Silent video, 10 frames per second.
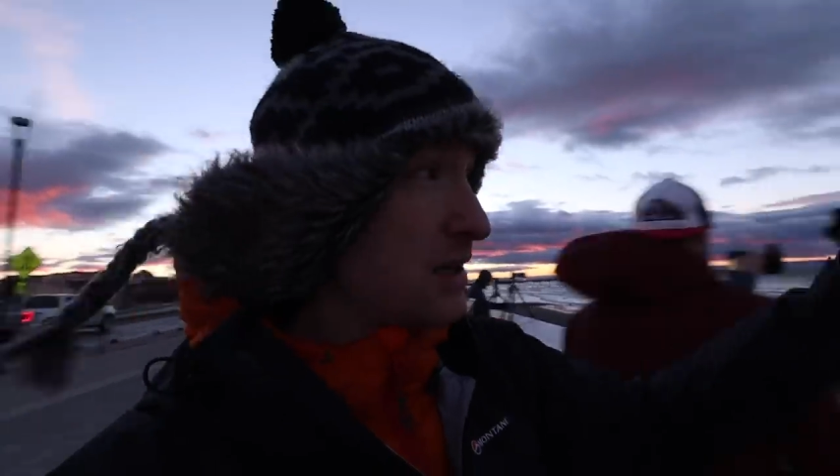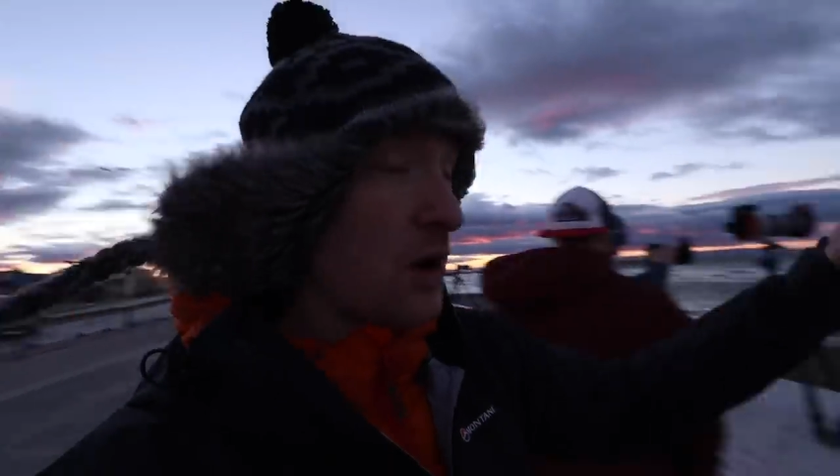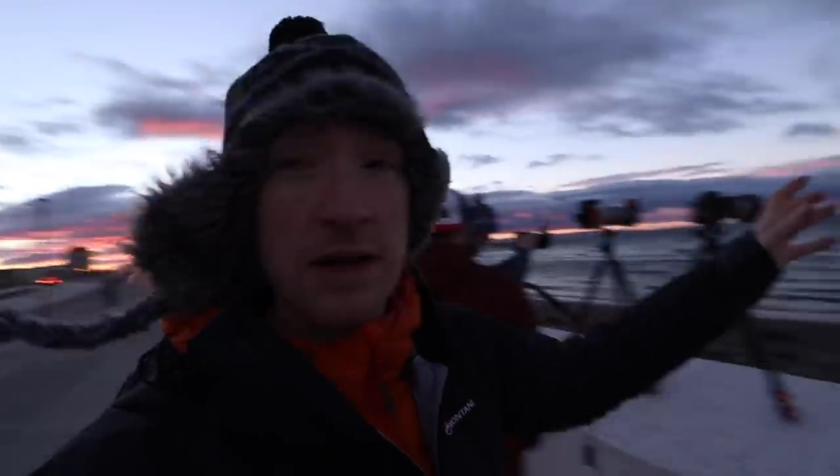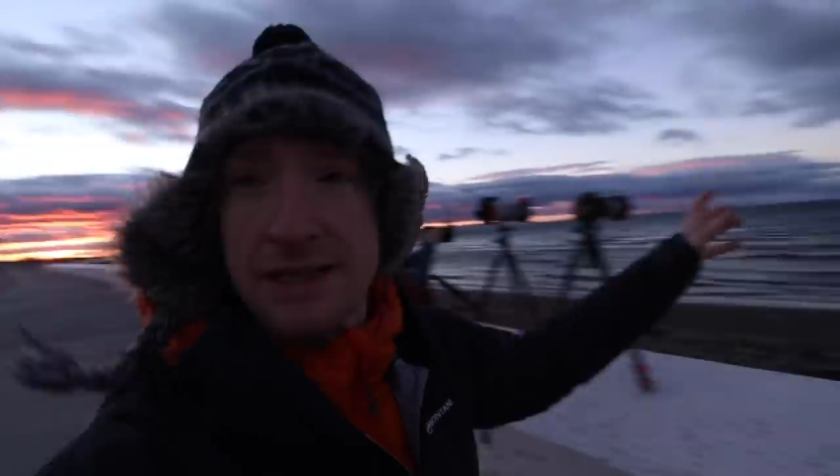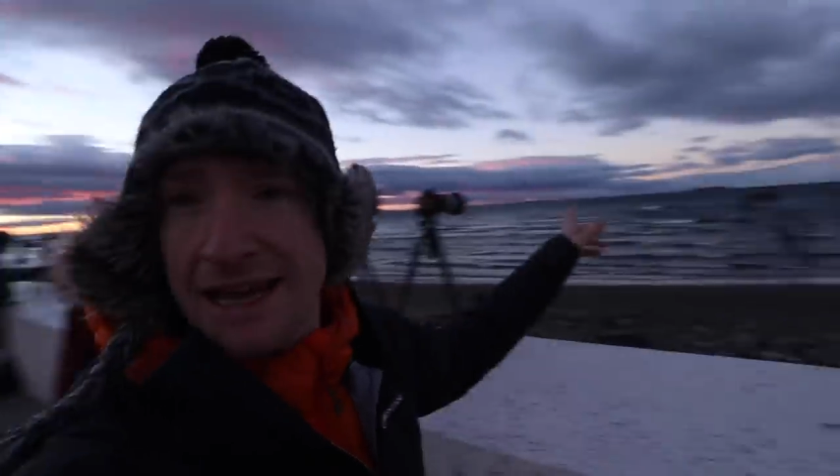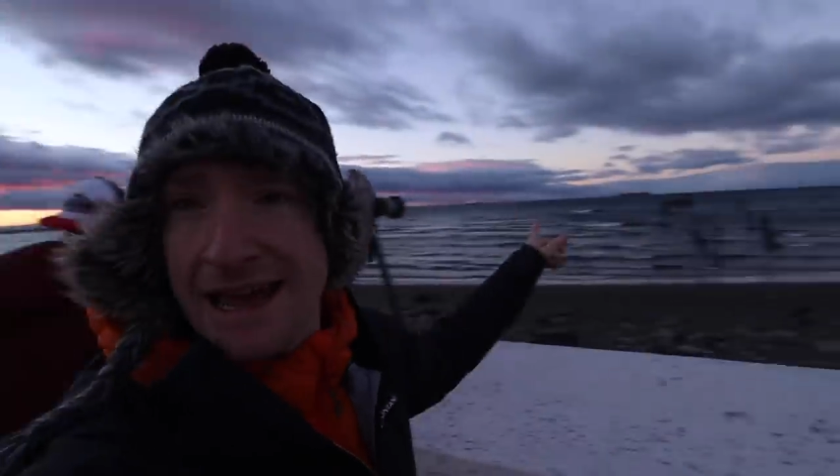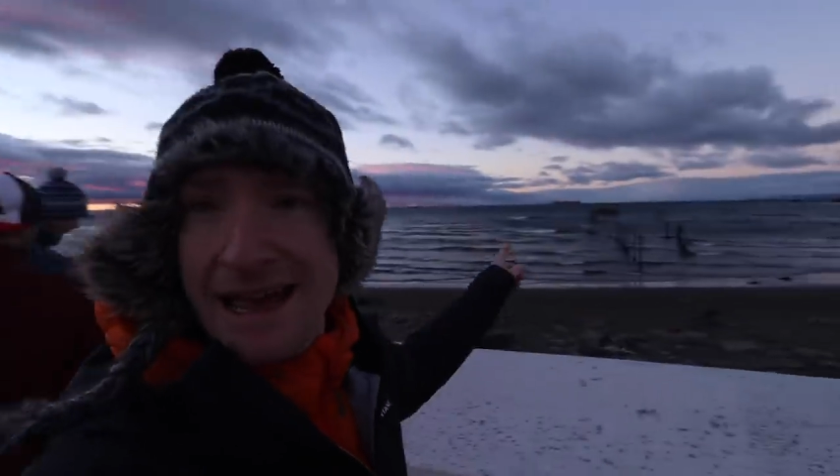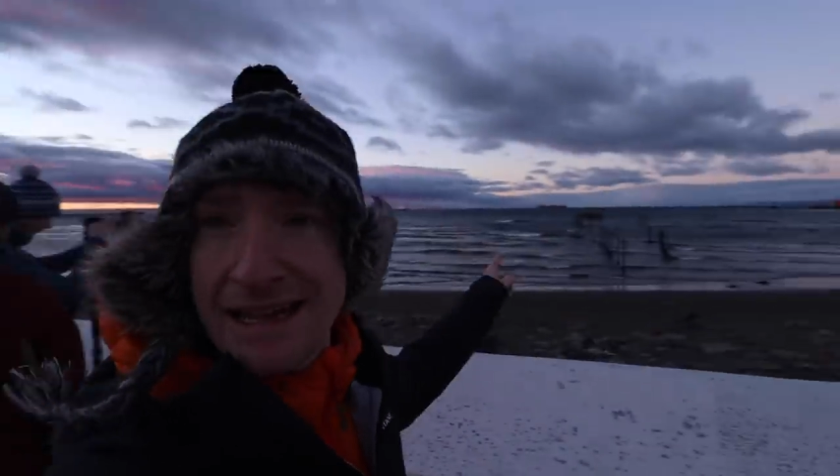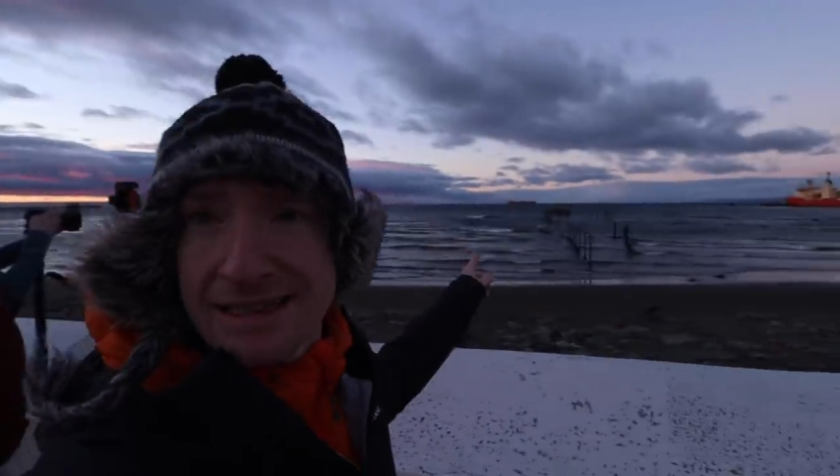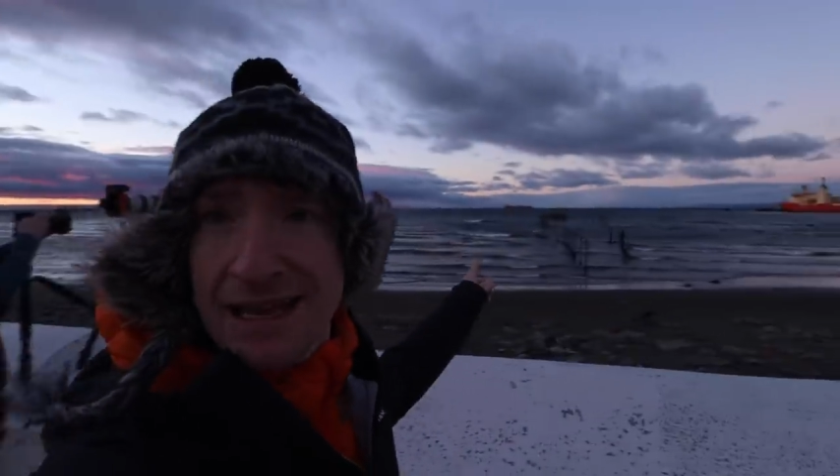is going to
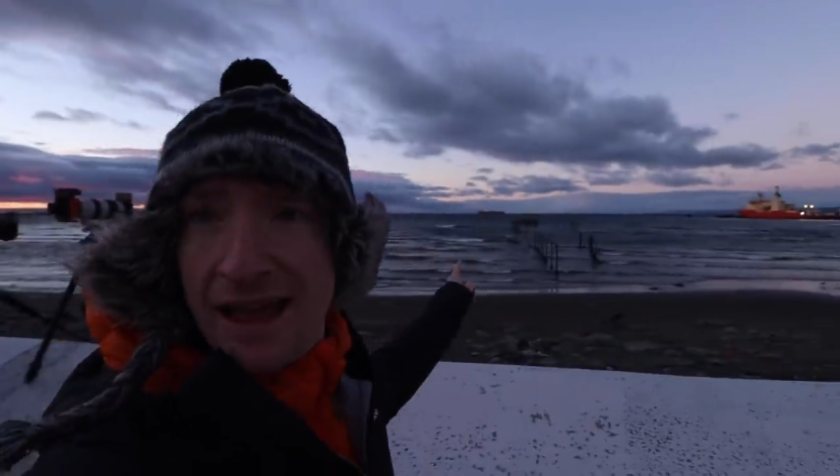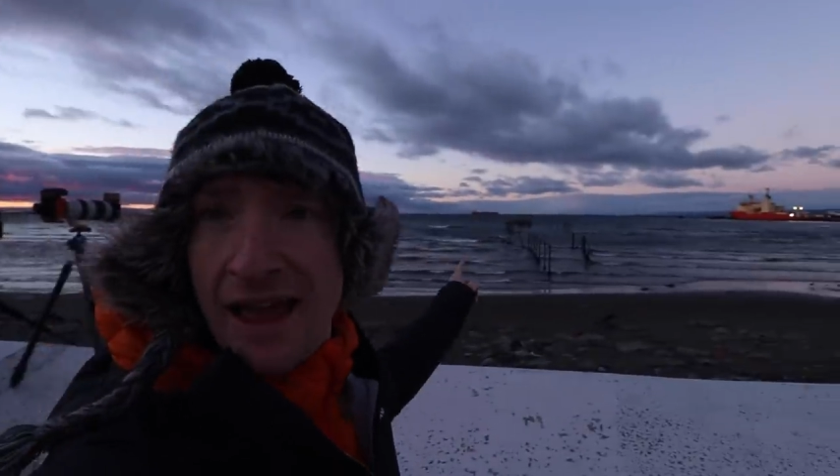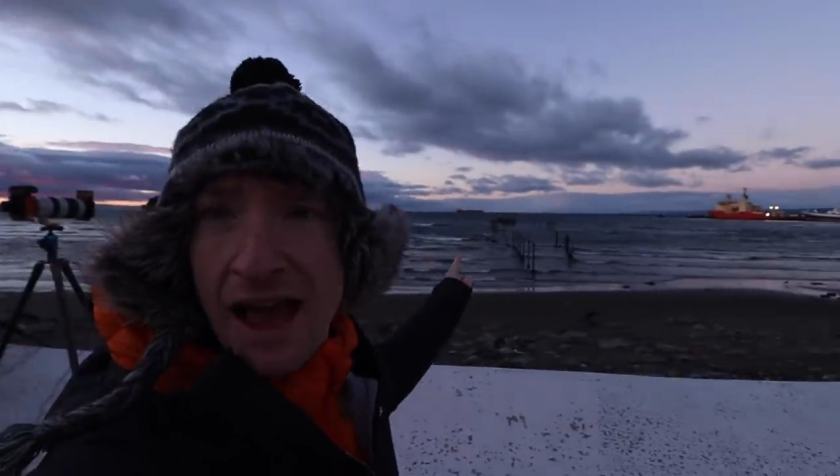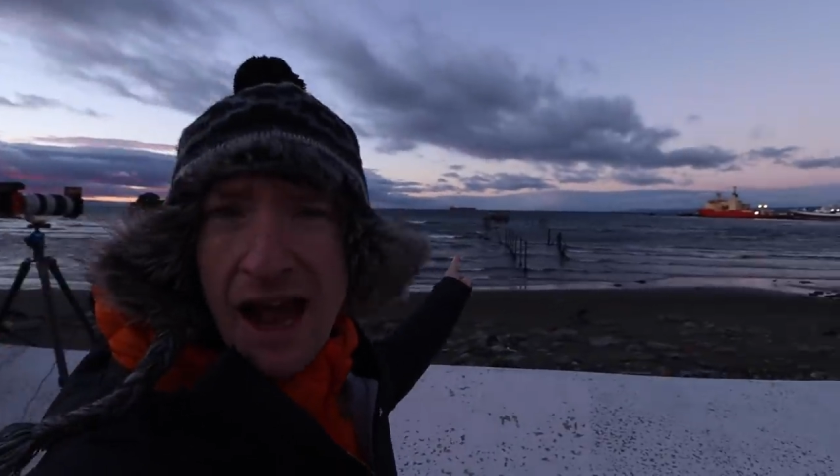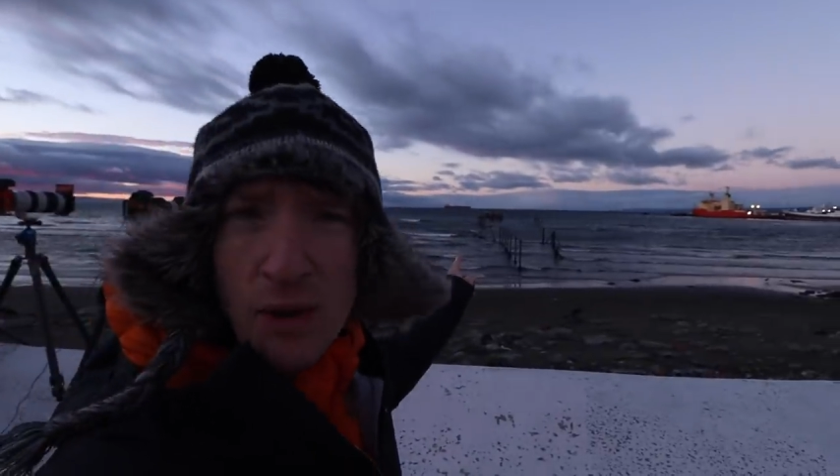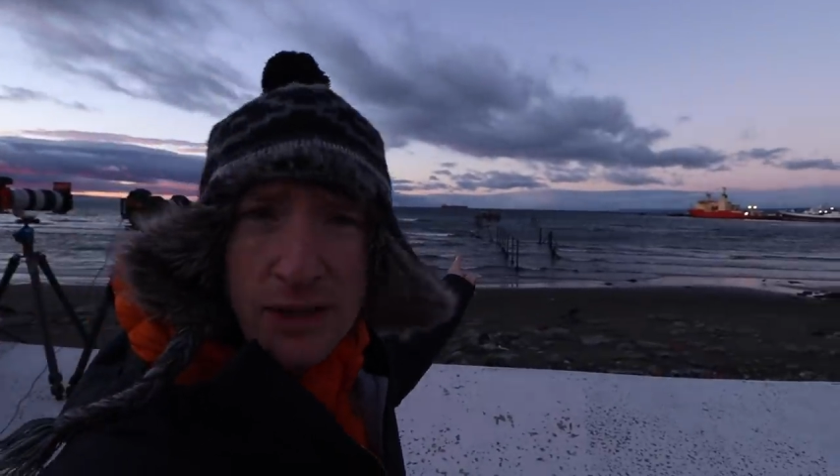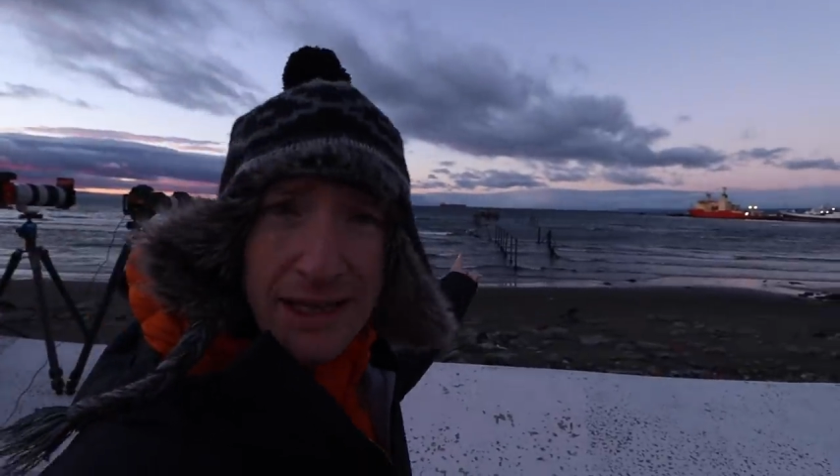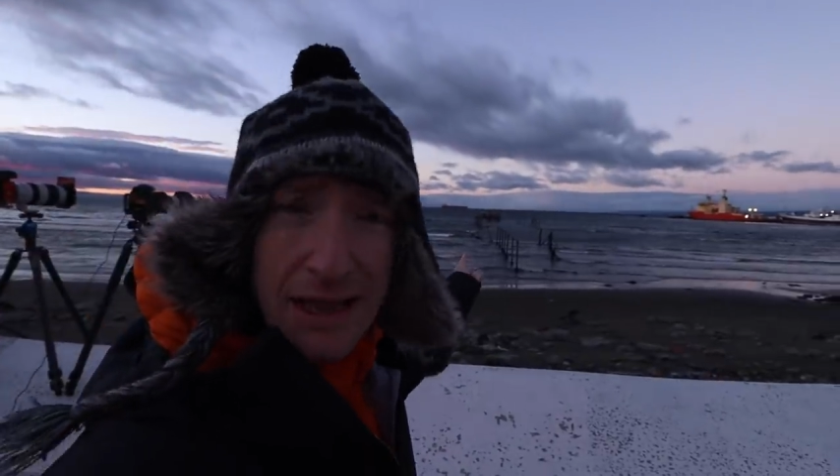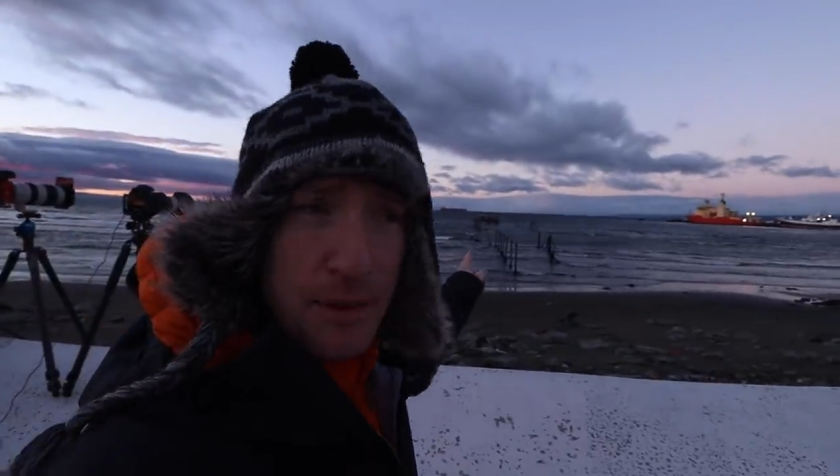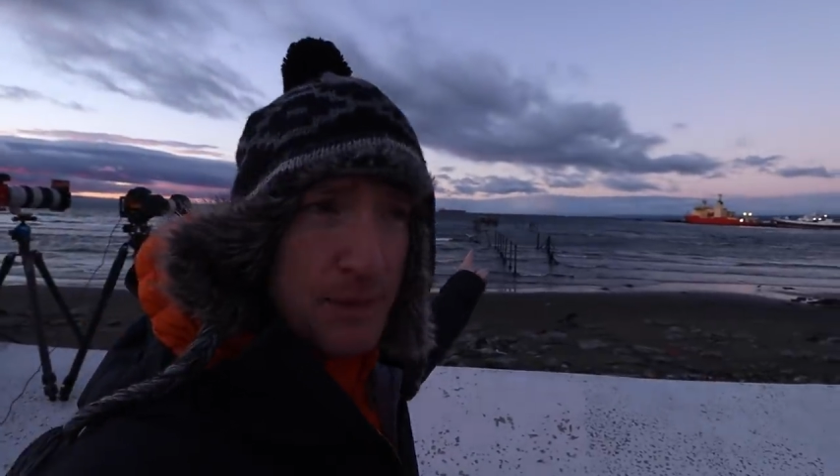hit our
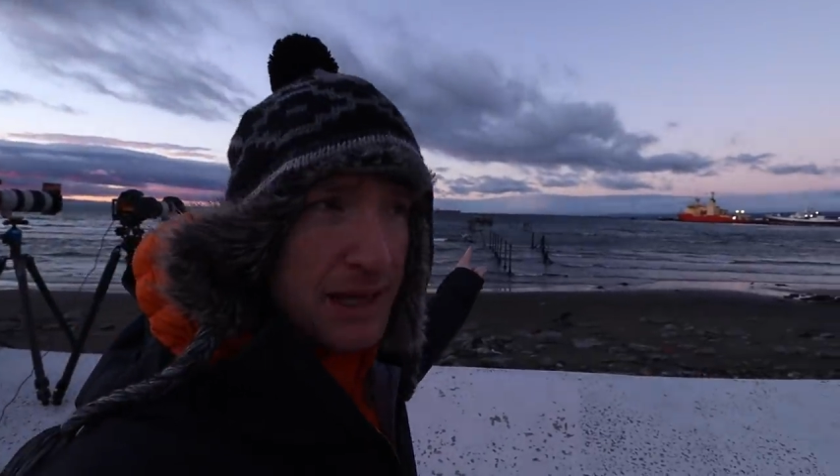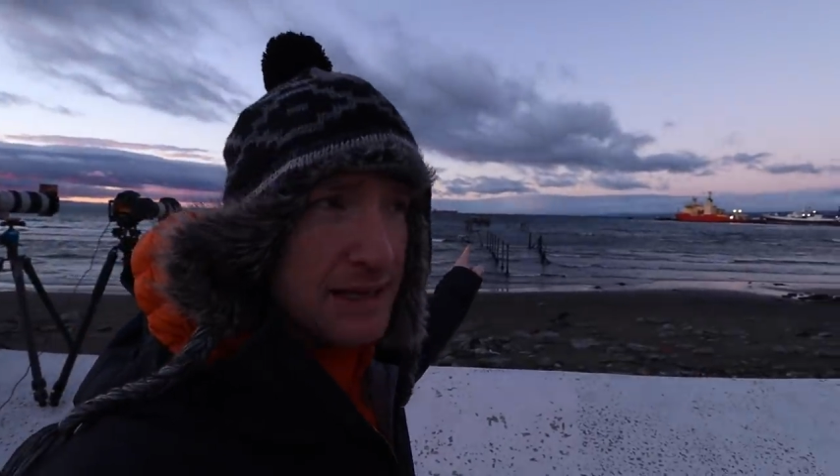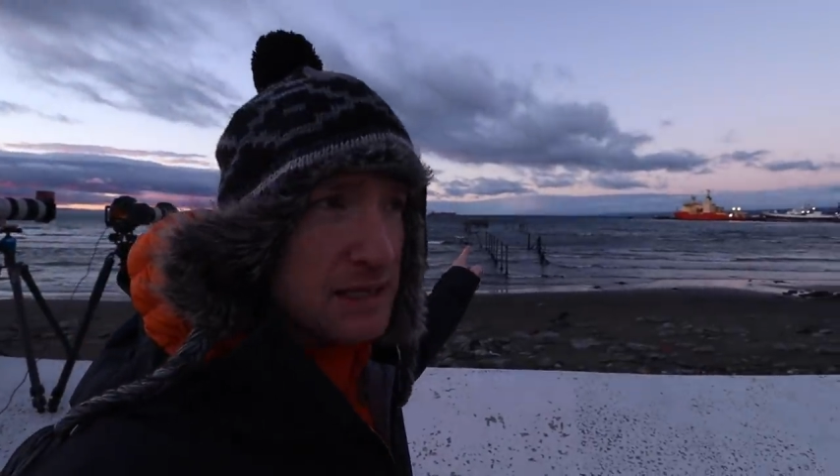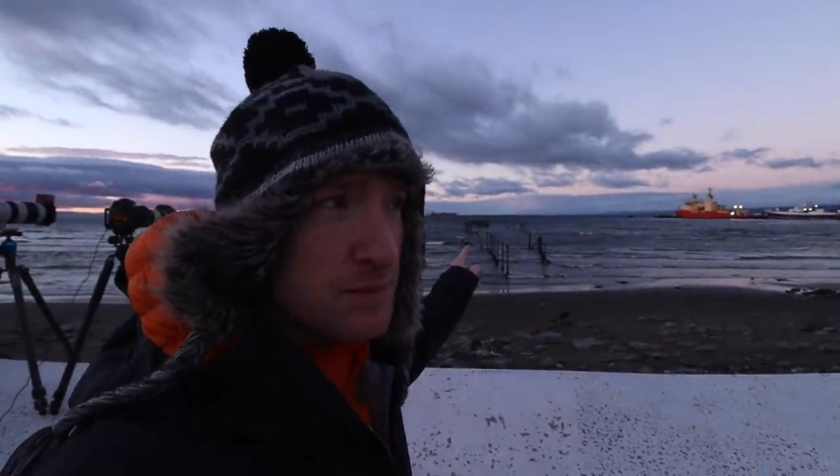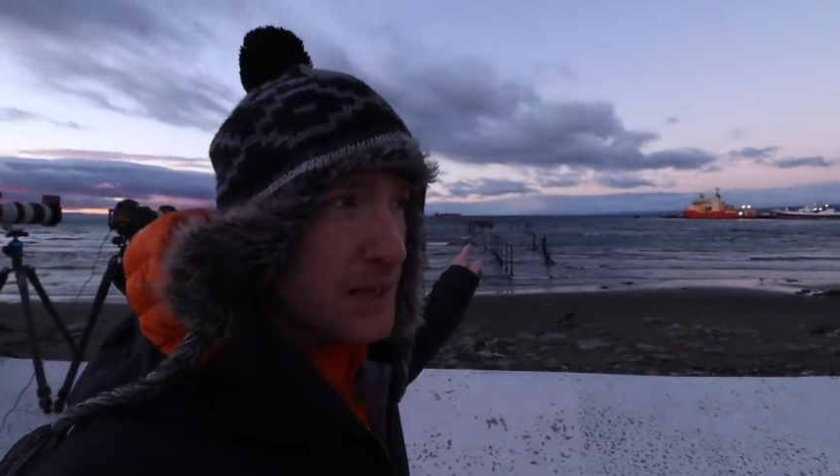dilapidated